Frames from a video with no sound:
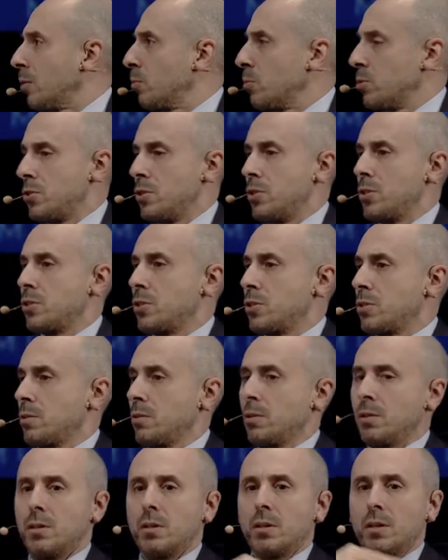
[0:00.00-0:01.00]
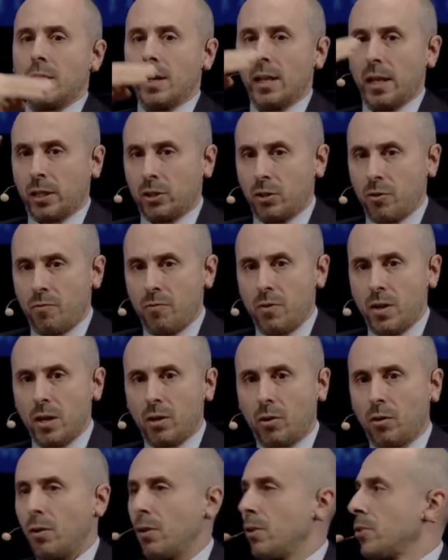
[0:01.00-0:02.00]
which is electric
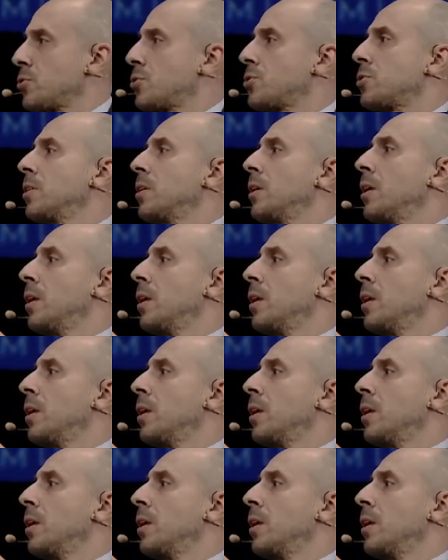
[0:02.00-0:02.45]
vehicles,